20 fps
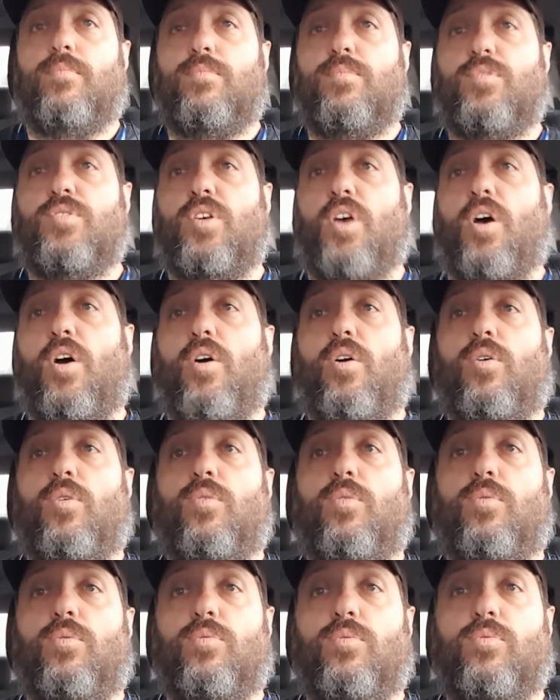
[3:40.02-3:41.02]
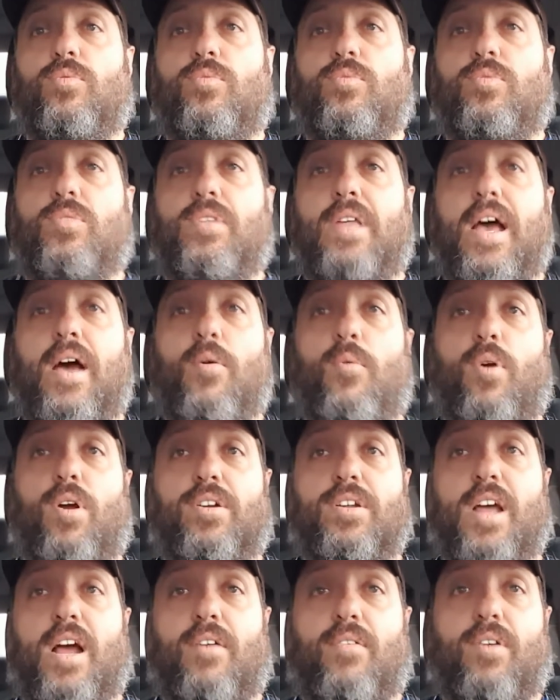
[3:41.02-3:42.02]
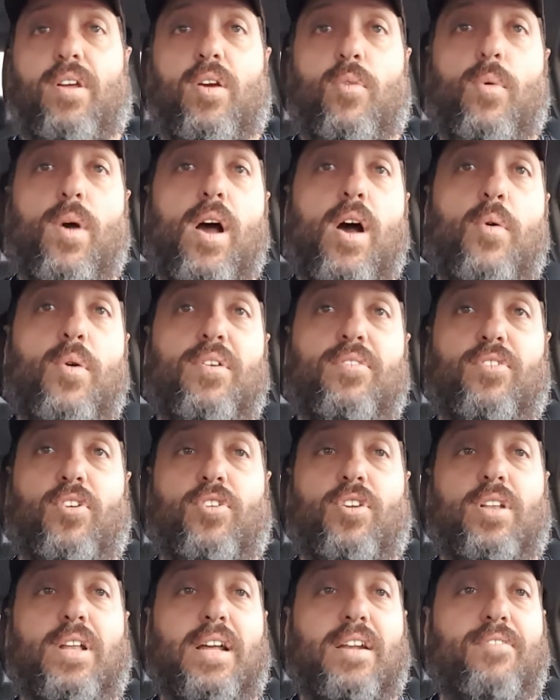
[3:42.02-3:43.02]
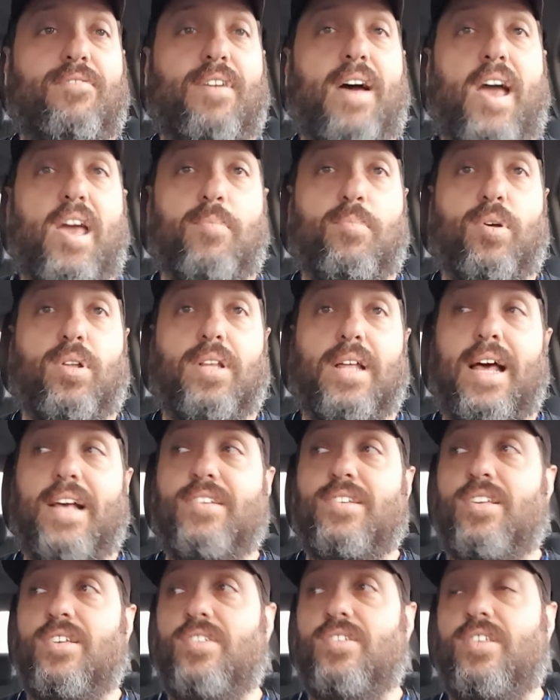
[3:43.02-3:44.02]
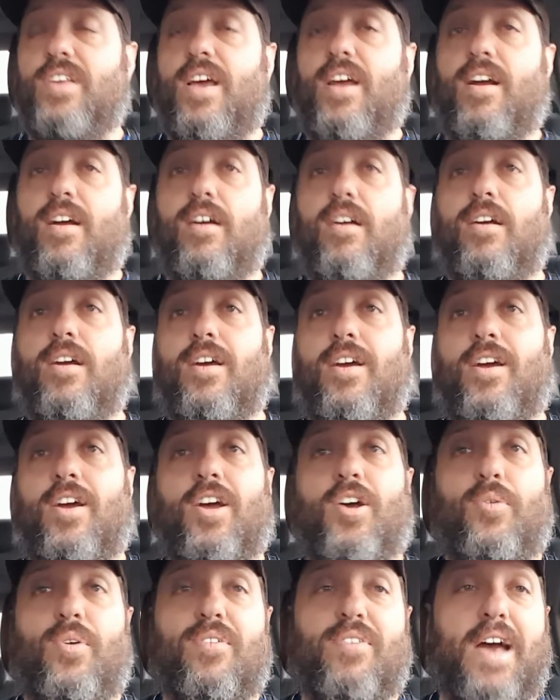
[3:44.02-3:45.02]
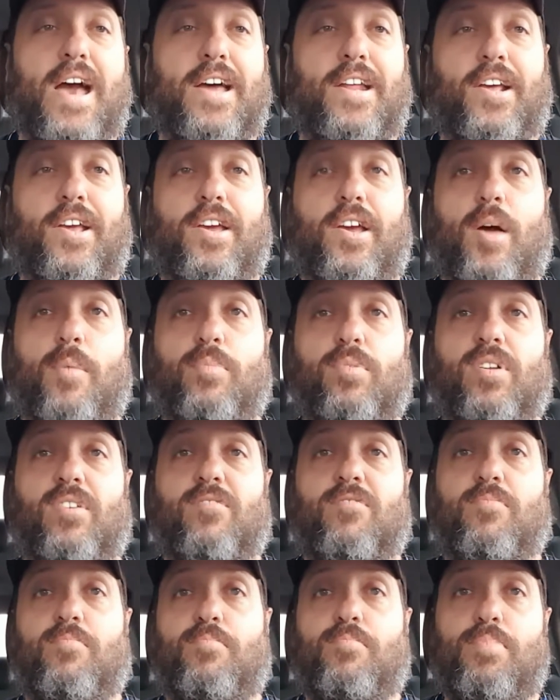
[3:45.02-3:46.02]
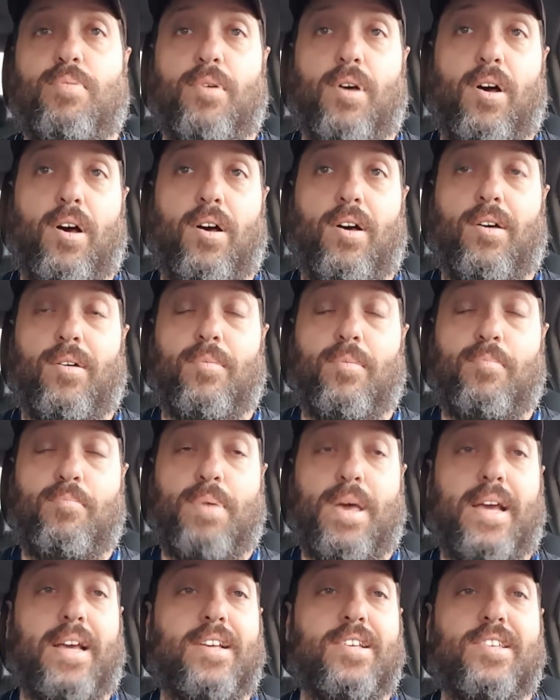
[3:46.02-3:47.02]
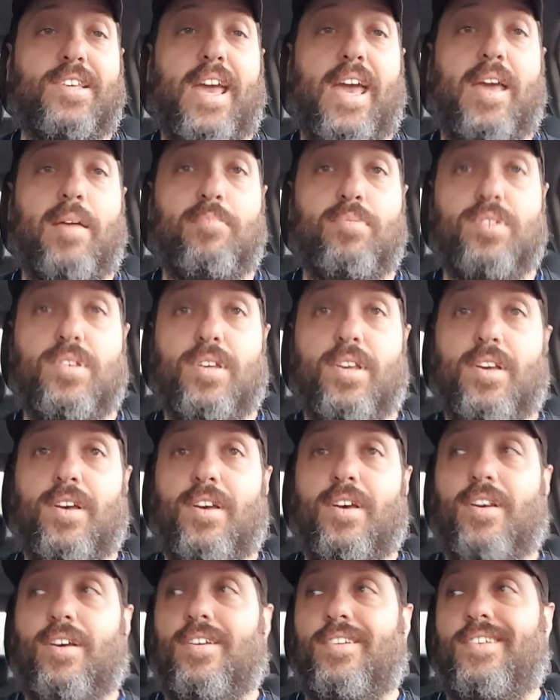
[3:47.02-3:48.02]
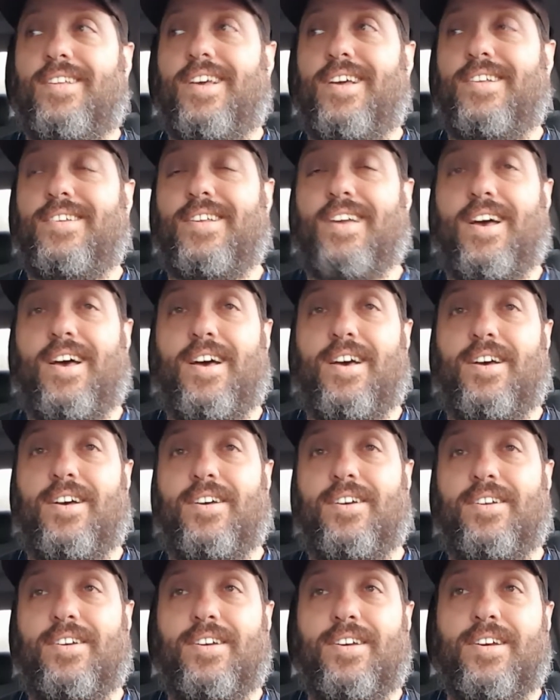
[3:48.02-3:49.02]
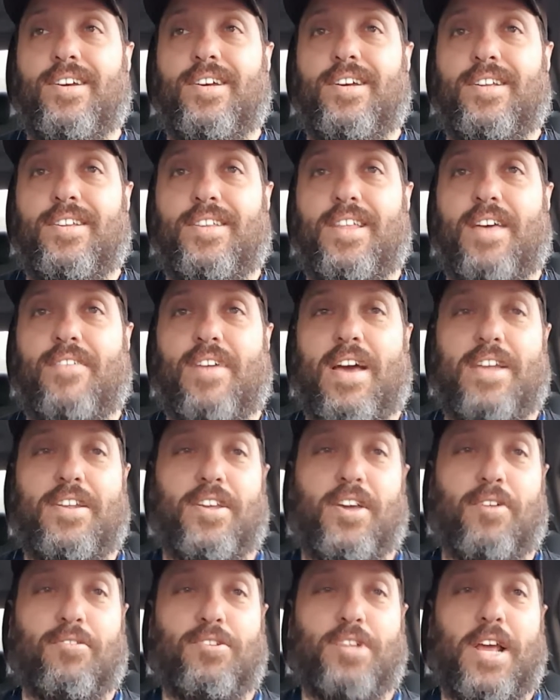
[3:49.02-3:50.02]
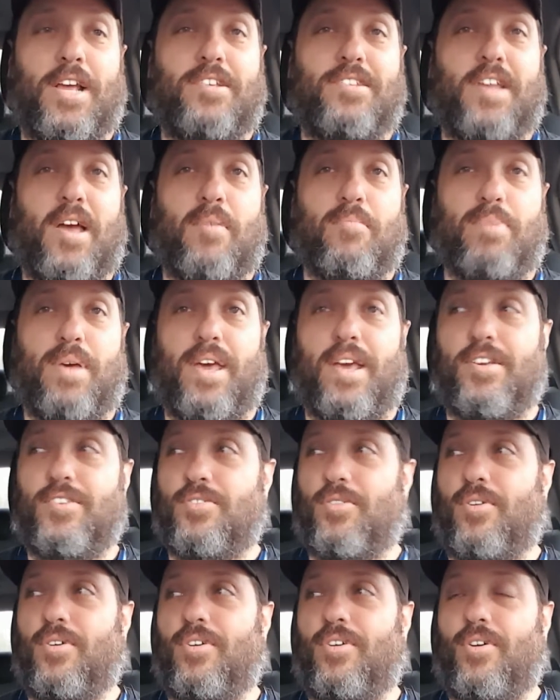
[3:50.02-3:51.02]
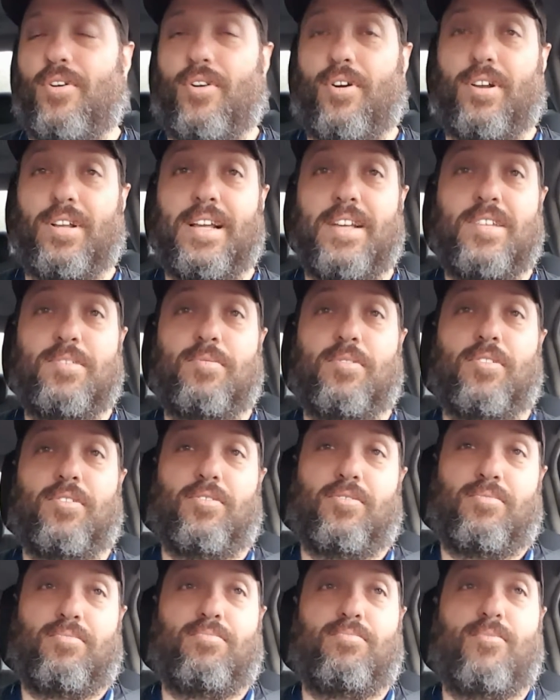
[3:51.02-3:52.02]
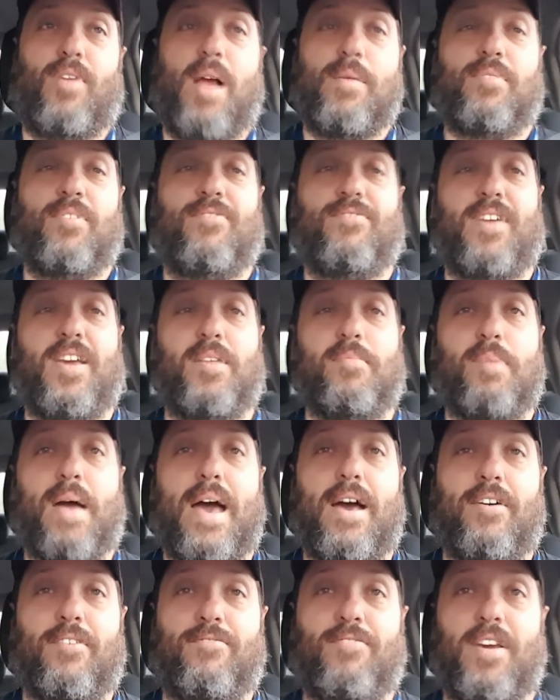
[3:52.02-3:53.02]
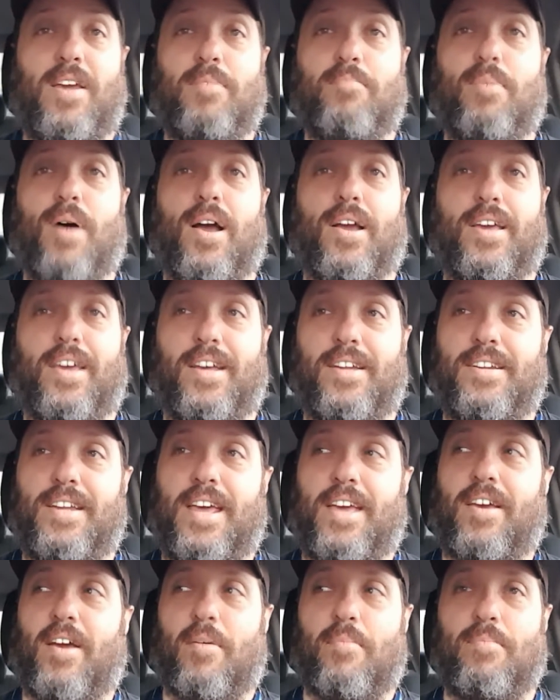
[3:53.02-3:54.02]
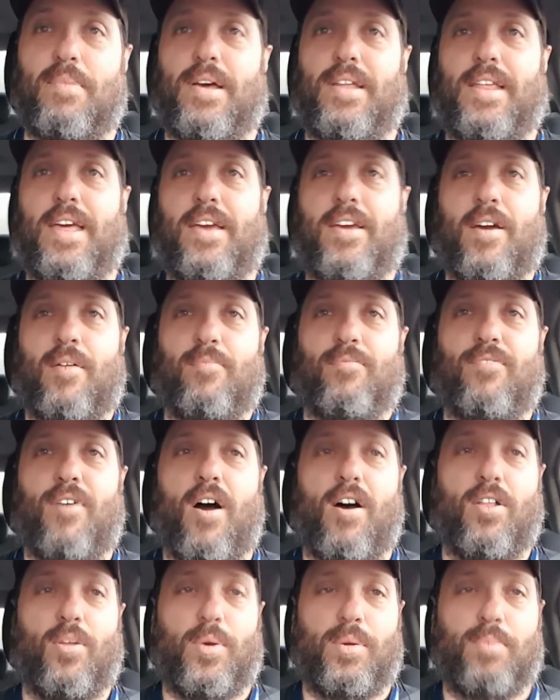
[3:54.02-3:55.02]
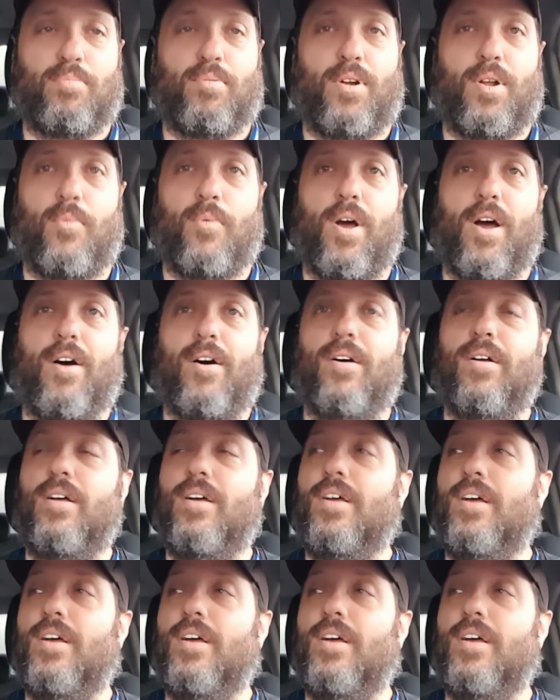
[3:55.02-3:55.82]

So that worked out really well. We've learned a lot of valuable lessons there. We've had a couple of pig escapes that they've had to go chase down pigs, or at least grab the feed bucket, and they come following pretty well.